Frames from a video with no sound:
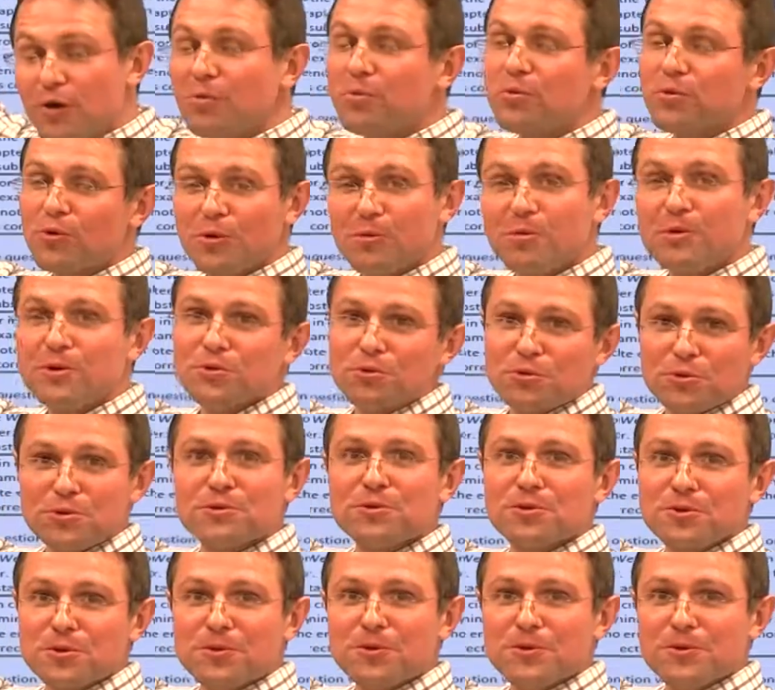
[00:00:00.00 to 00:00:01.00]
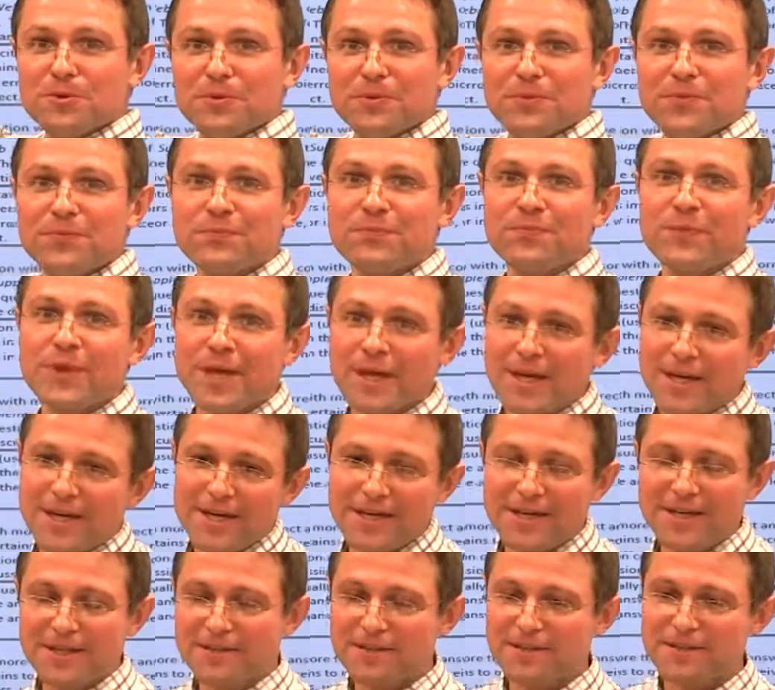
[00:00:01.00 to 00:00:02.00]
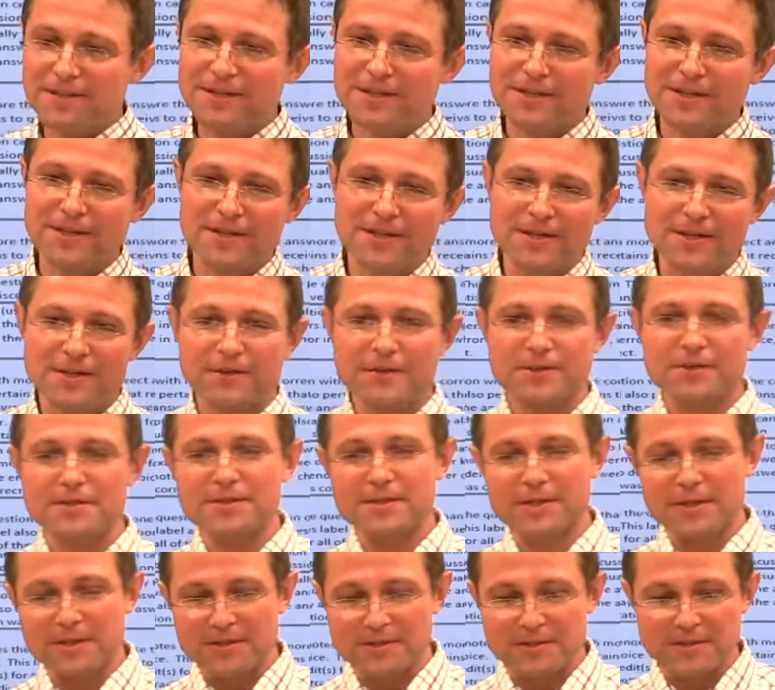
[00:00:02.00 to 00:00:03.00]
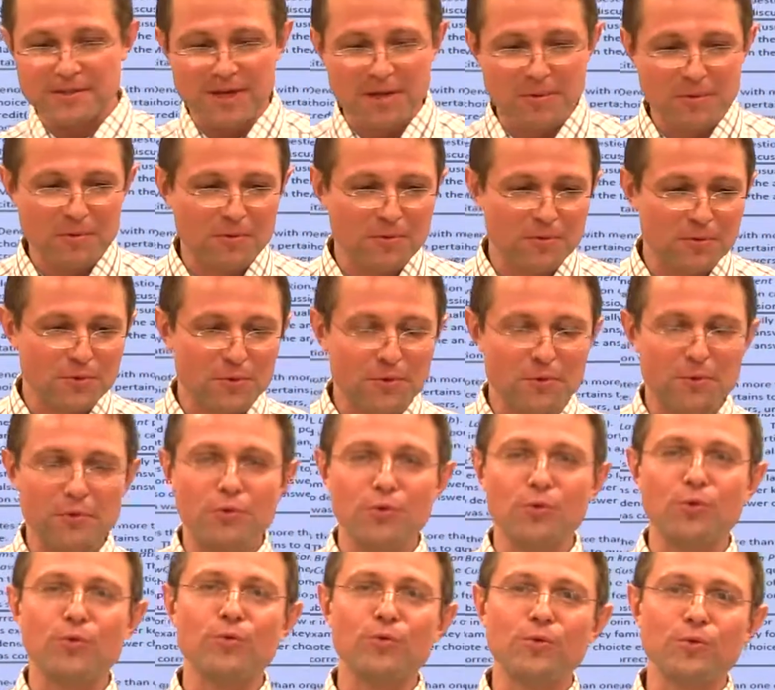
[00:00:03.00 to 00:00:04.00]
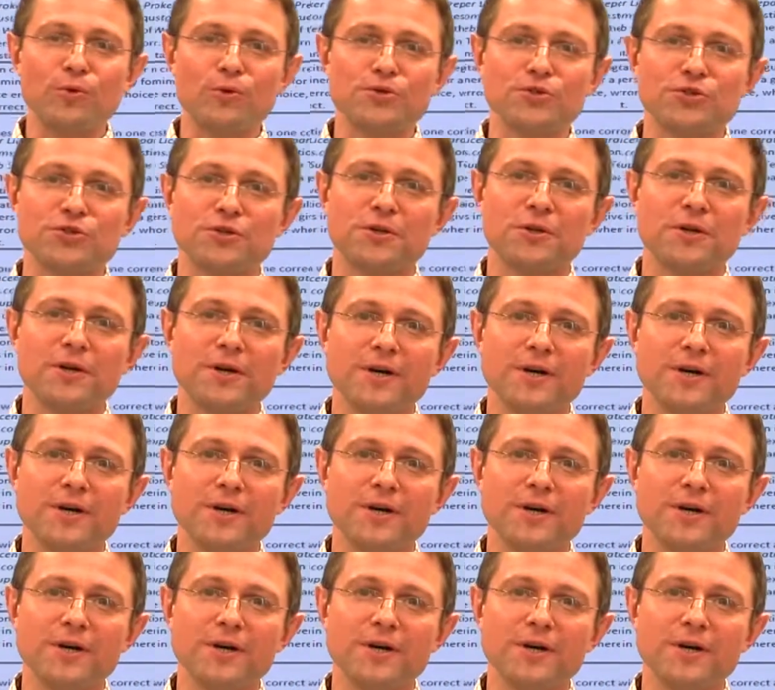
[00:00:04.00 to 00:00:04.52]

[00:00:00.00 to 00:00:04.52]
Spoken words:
are probably not alone. And some of you who watch,